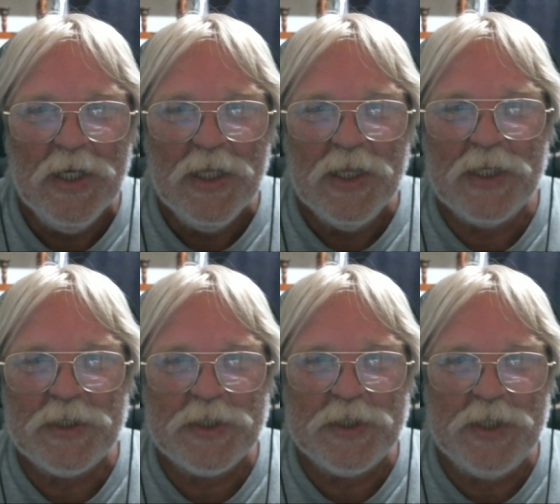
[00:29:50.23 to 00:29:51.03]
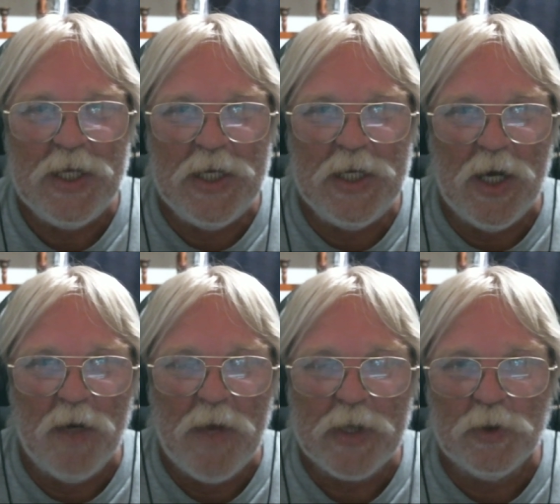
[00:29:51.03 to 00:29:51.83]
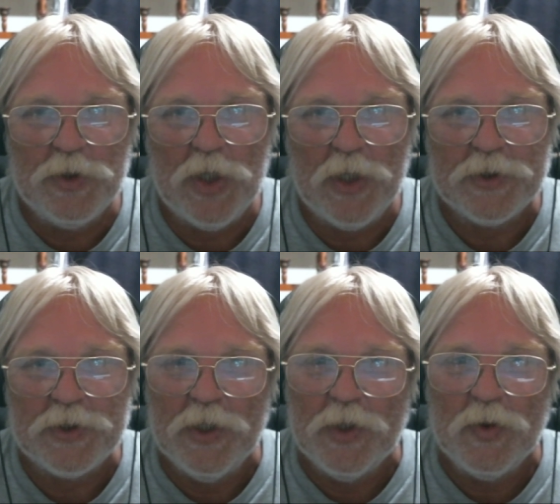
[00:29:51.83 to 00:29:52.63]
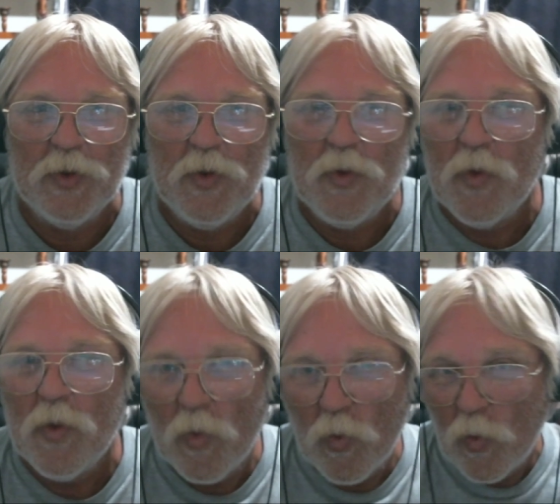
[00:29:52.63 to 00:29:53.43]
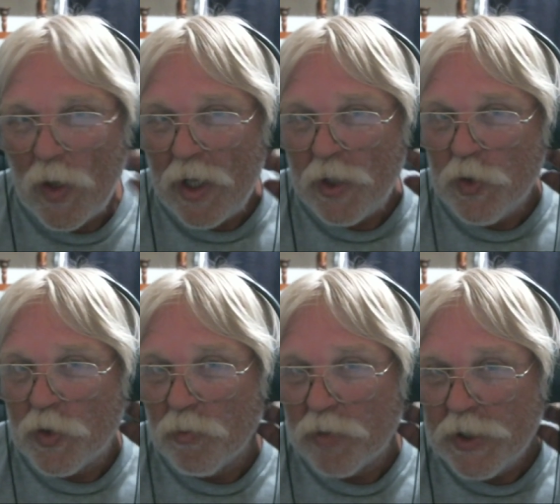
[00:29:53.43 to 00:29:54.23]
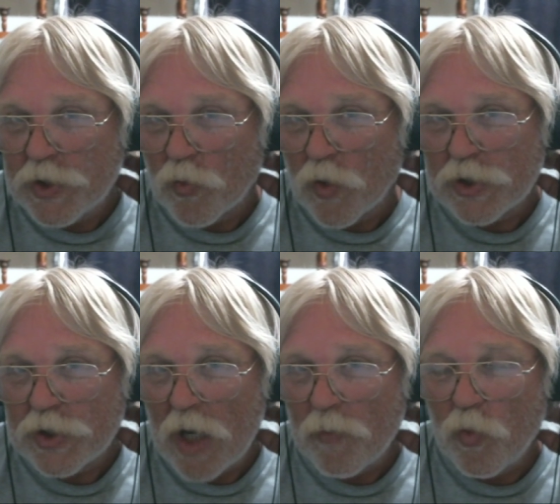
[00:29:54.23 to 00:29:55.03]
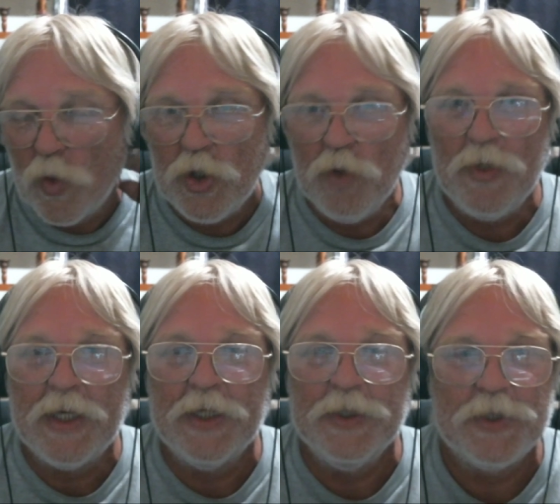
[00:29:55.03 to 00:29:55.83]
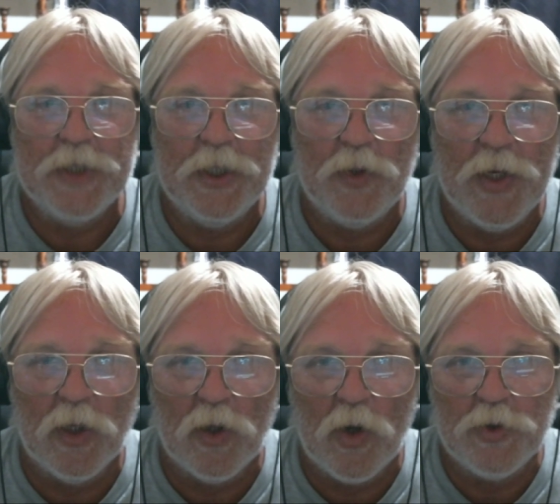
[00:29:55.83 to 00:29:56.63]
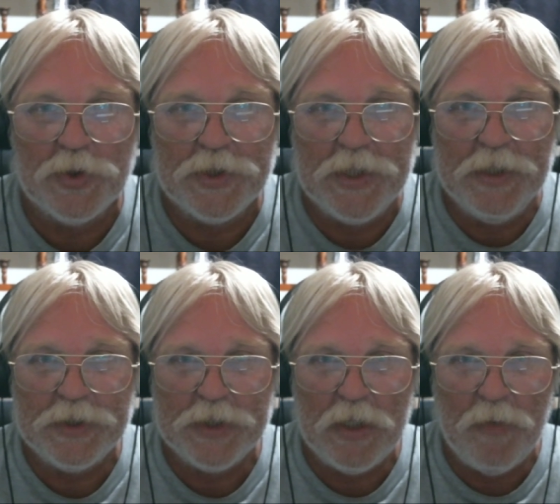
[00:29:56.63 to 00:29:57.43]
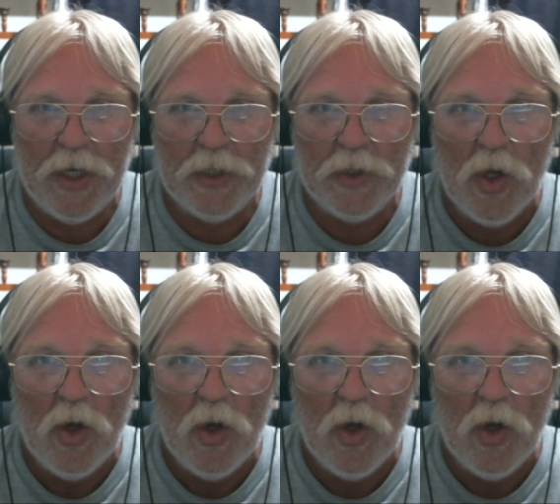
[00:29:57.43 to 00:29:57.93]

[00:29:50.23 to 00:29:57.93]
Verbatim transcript: Let's see, uh, Michael Johnston. When you complete your workshop, will you be considering a larger C N C bed?